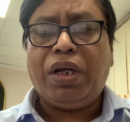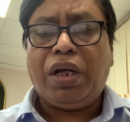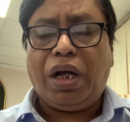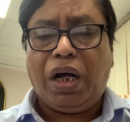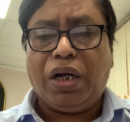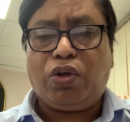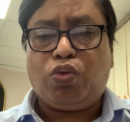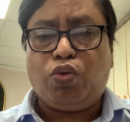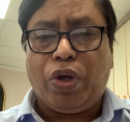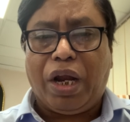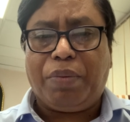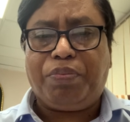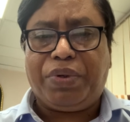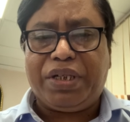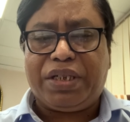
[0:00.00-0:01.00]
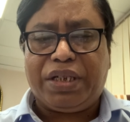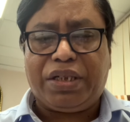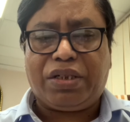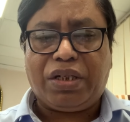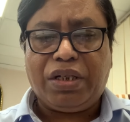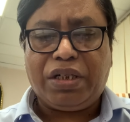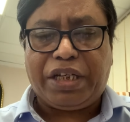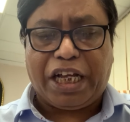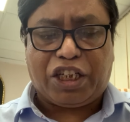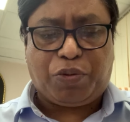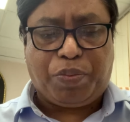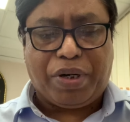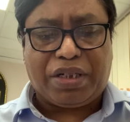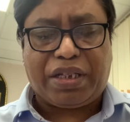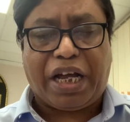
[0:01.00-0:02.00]
a 12-digit
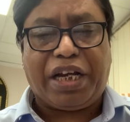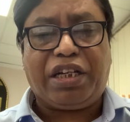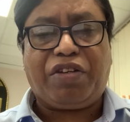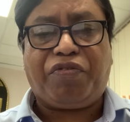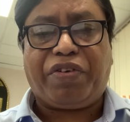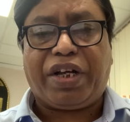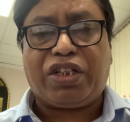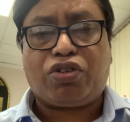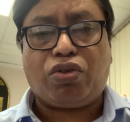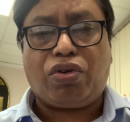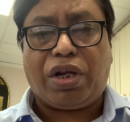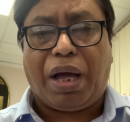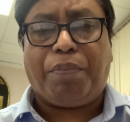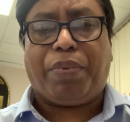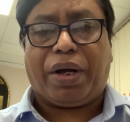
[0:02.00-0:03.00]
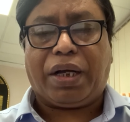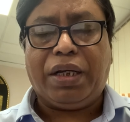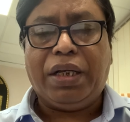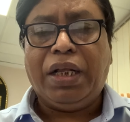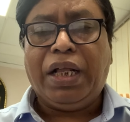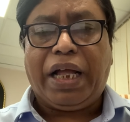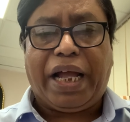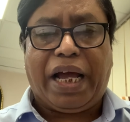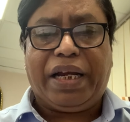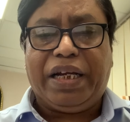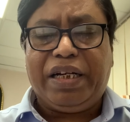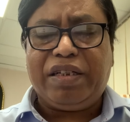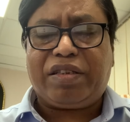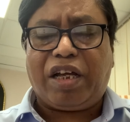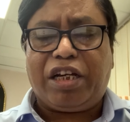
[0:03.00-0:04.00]
taxpayer's identification number, and
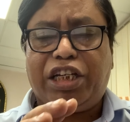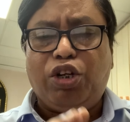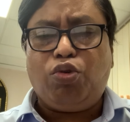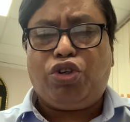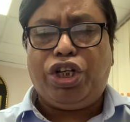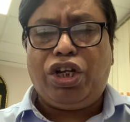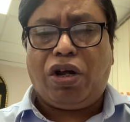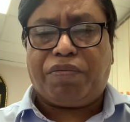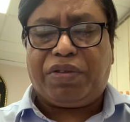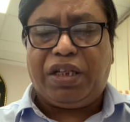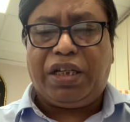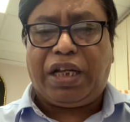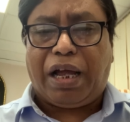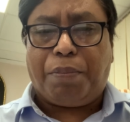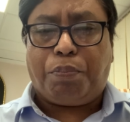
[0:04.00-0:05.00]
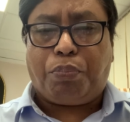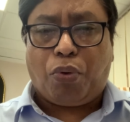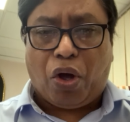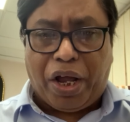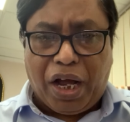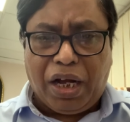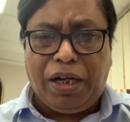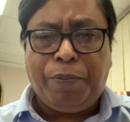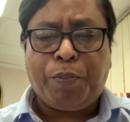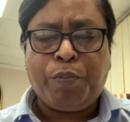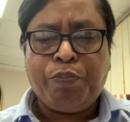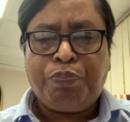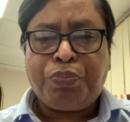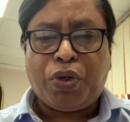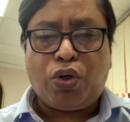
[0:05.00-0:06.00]
it is the duty of the employer
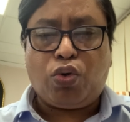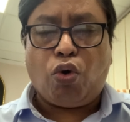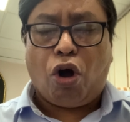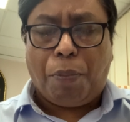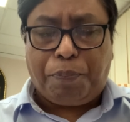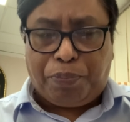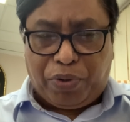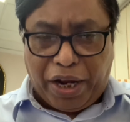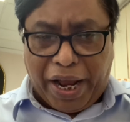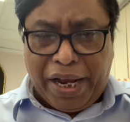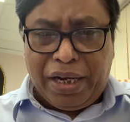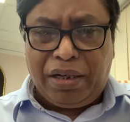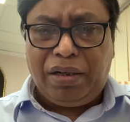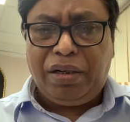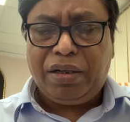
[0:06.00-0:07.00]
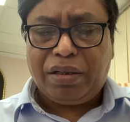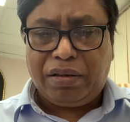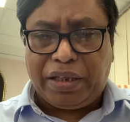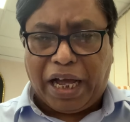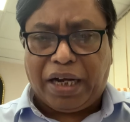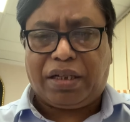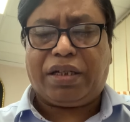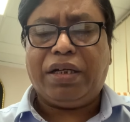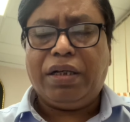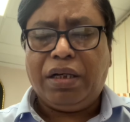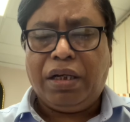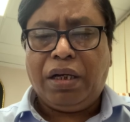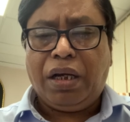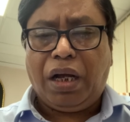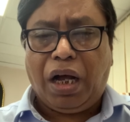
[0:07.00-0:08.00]
to obtain that
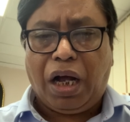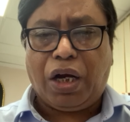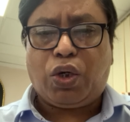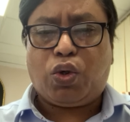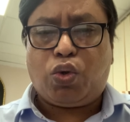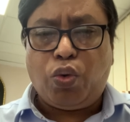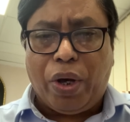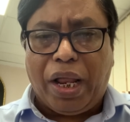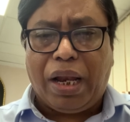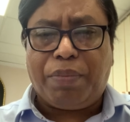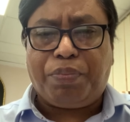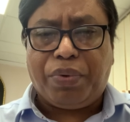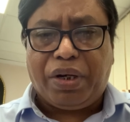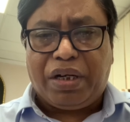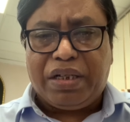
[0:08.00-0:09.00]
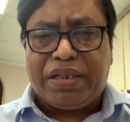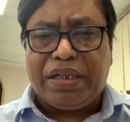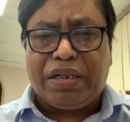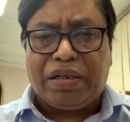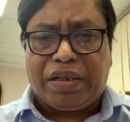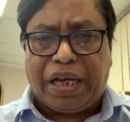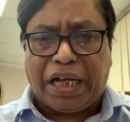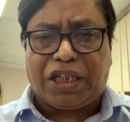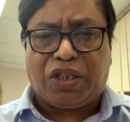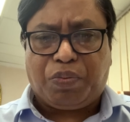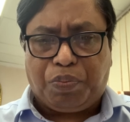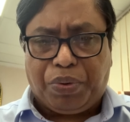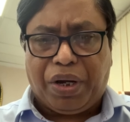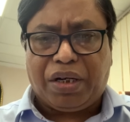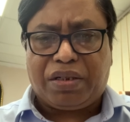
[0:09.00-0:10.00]
12-digit
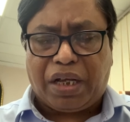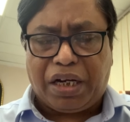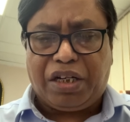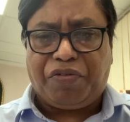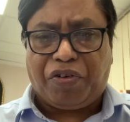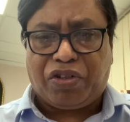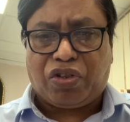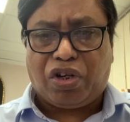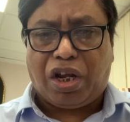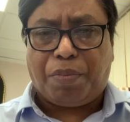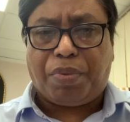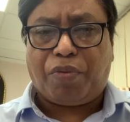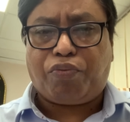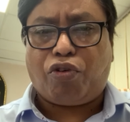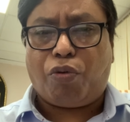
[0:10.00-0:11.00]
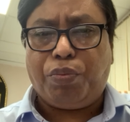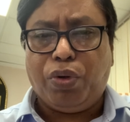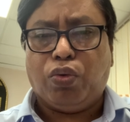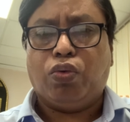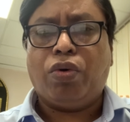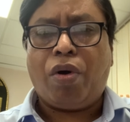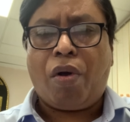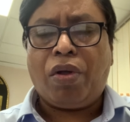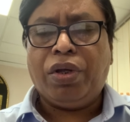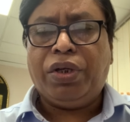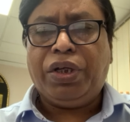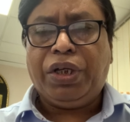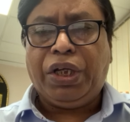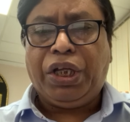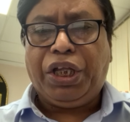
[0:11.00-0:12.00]
taxpayer's identification number from you.
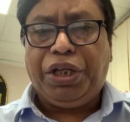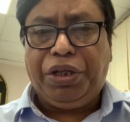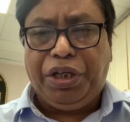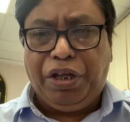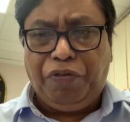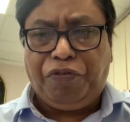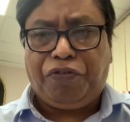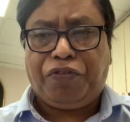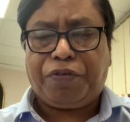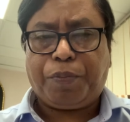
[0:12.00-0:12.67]
If